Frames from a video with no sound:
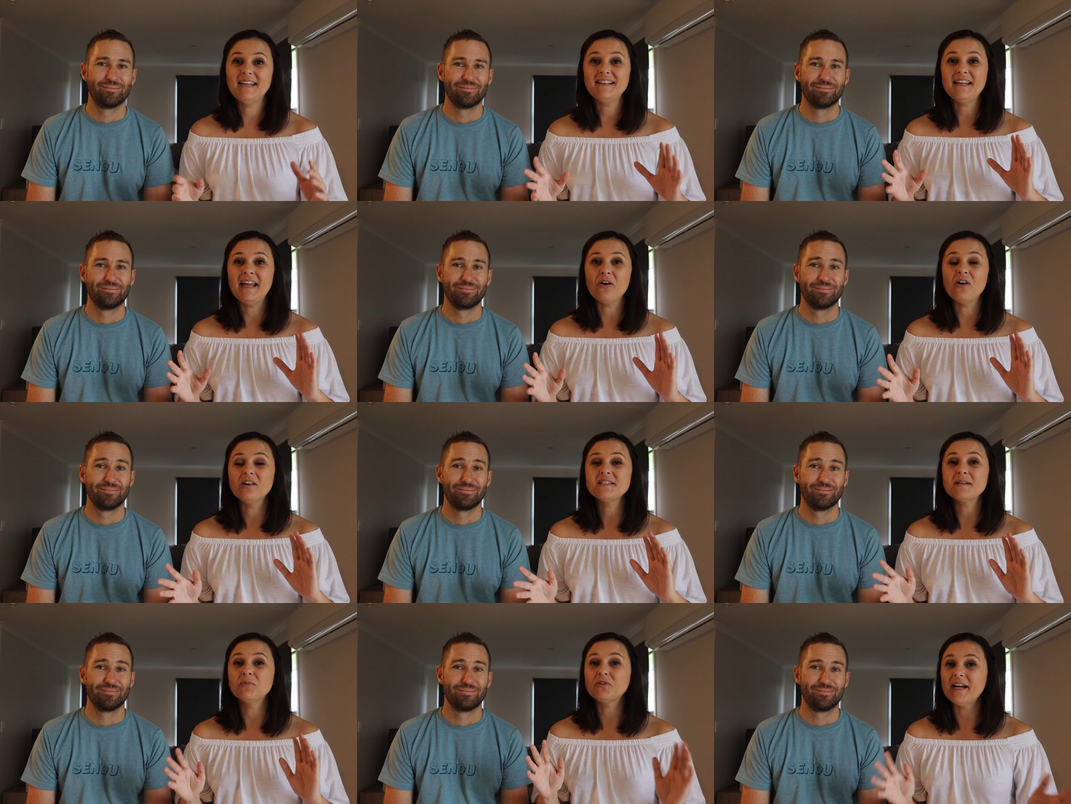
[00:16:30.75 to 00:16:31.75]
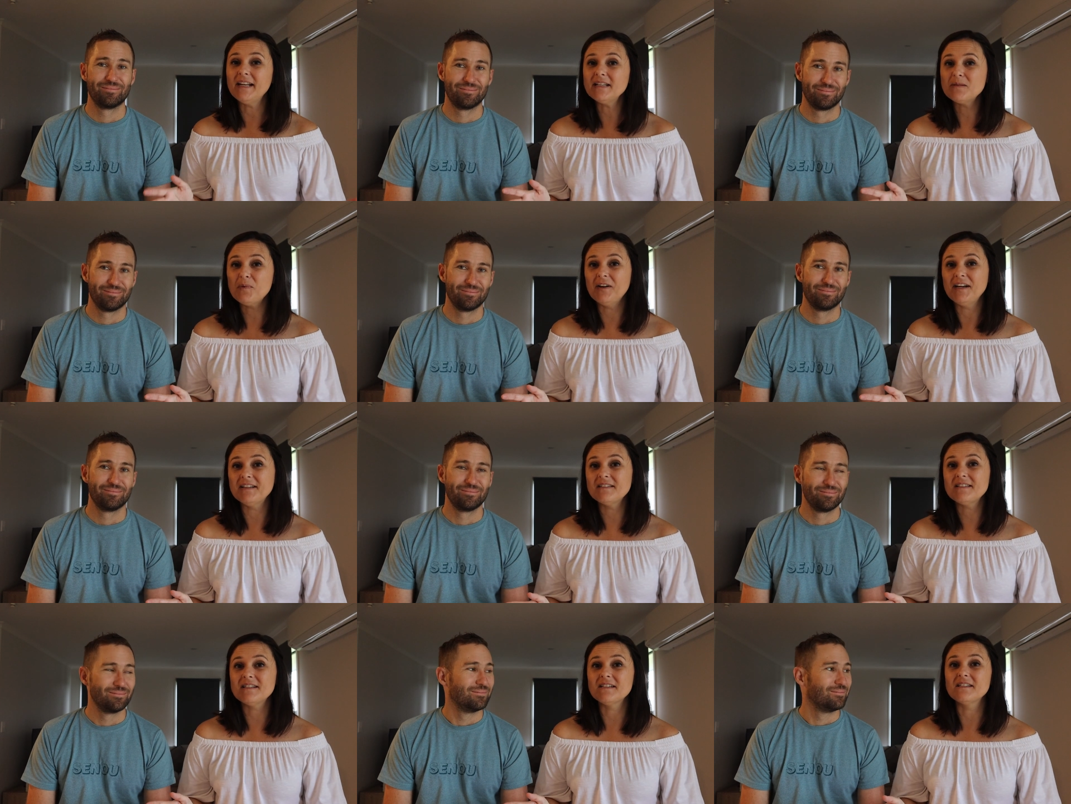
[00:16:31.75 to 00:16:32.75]
Speaker 1: then there are some great
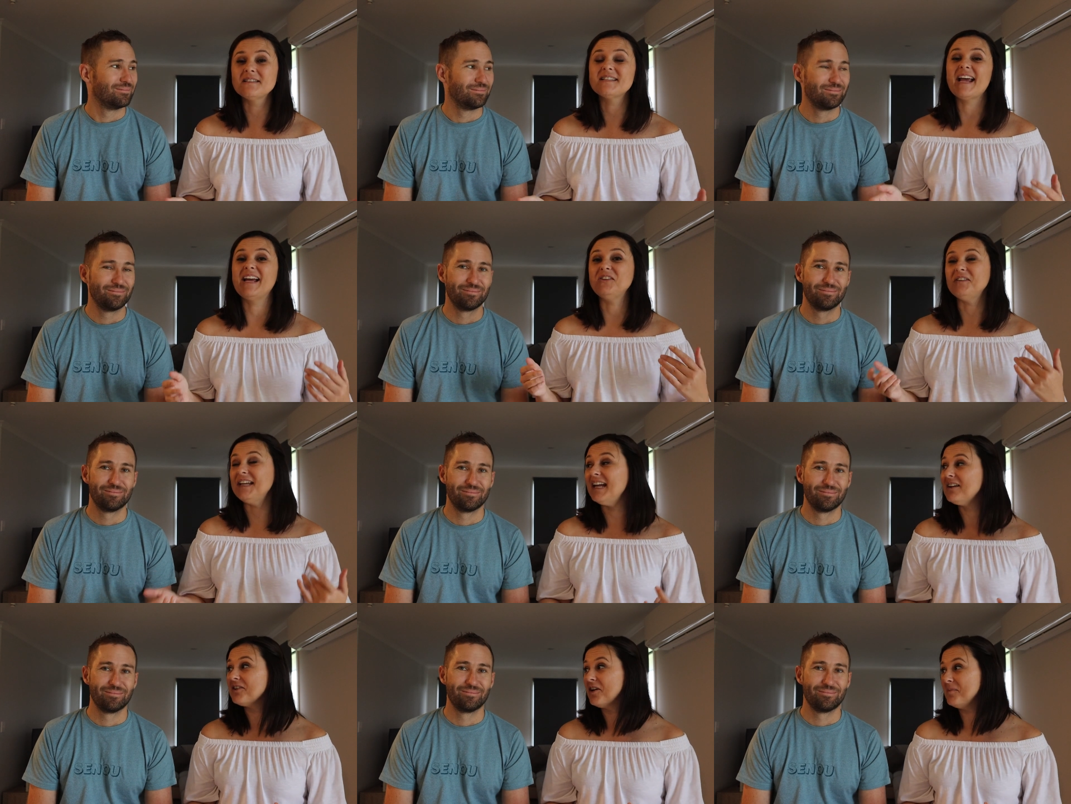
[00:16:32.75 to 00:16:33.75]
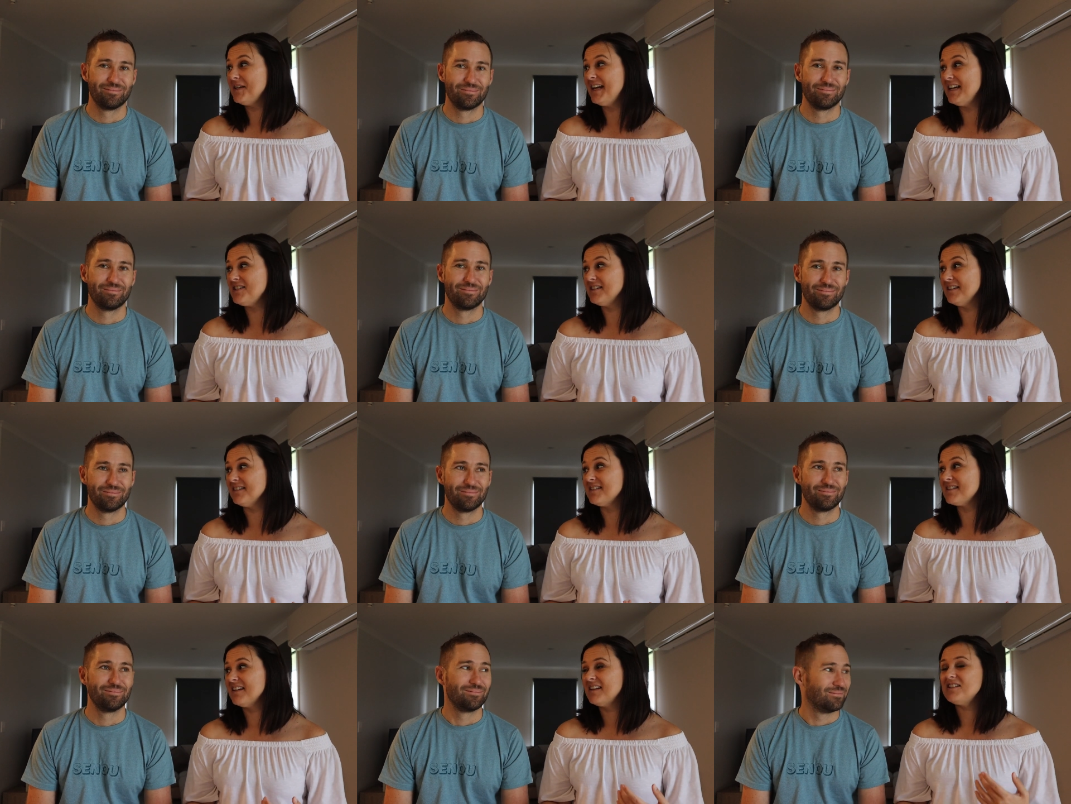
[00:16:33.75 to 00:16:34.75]
experiences and unique
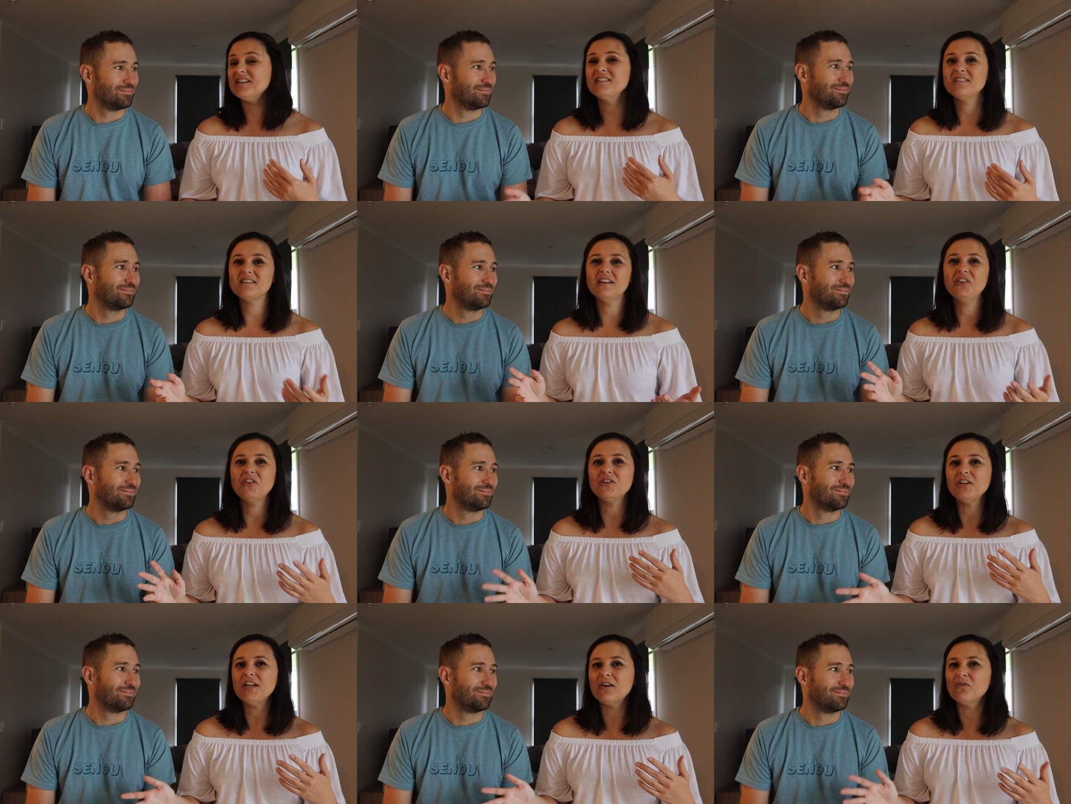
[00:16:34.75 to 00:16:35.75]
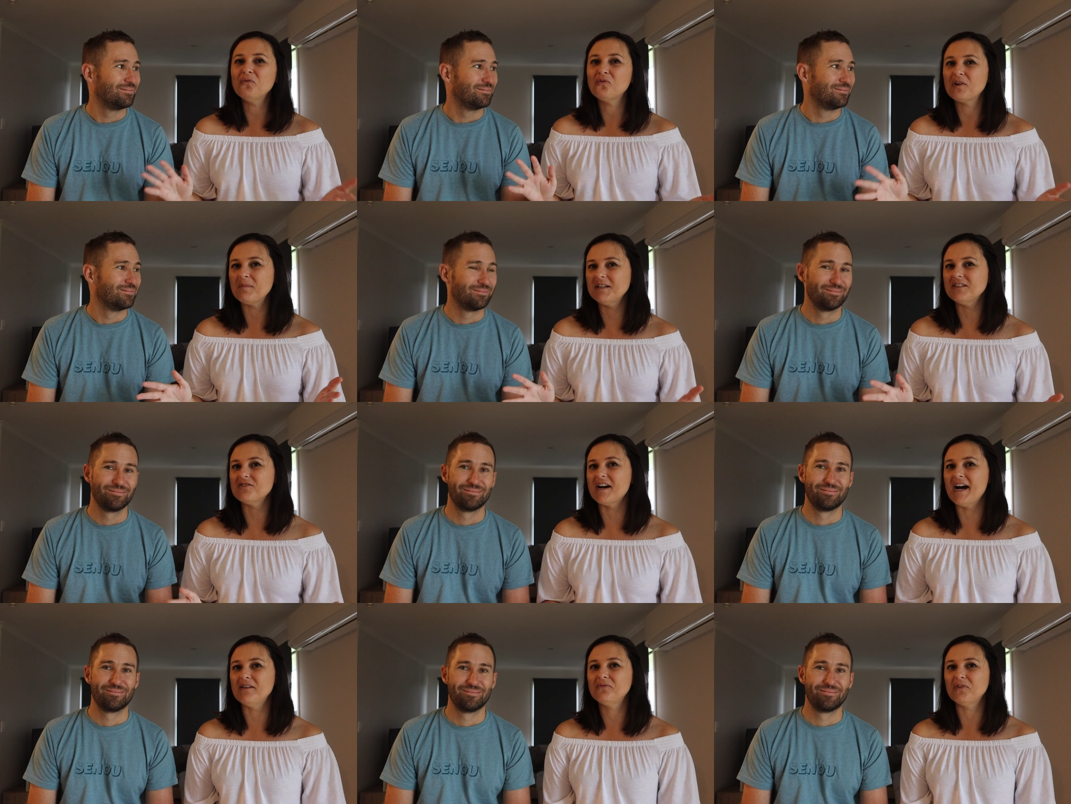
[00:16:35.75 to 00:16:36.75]
accommodations just a 30 or 40 minute
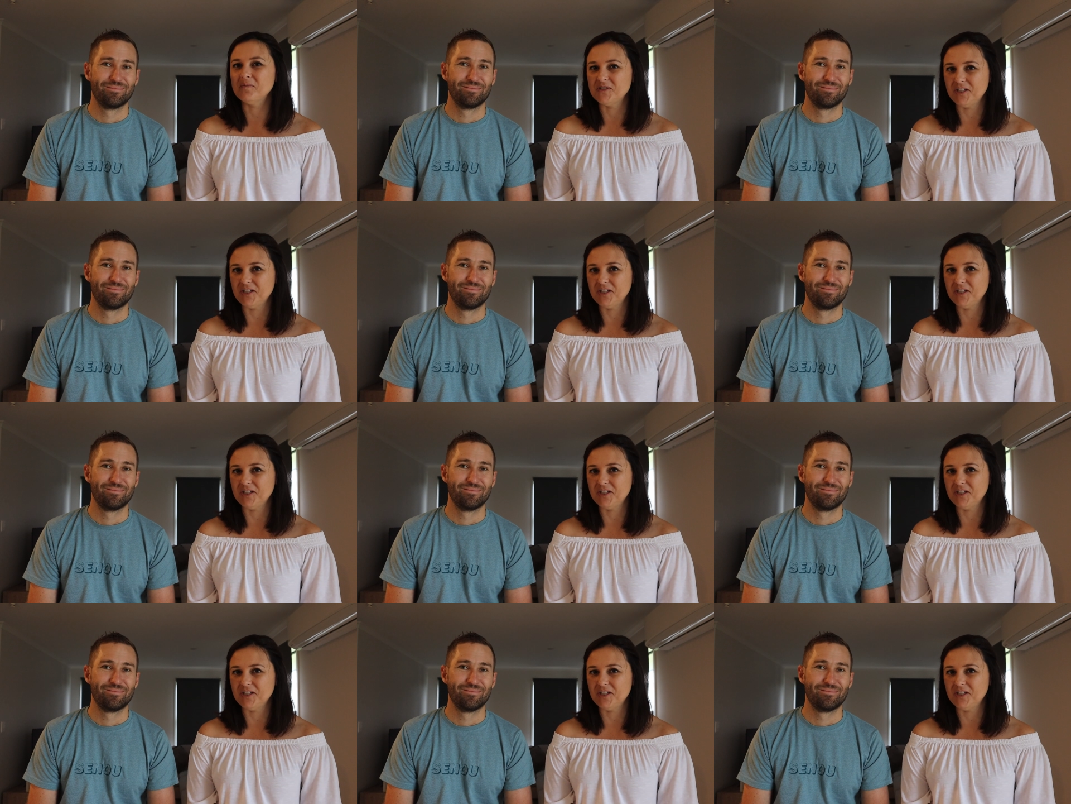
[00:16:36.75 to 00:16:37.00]
drive from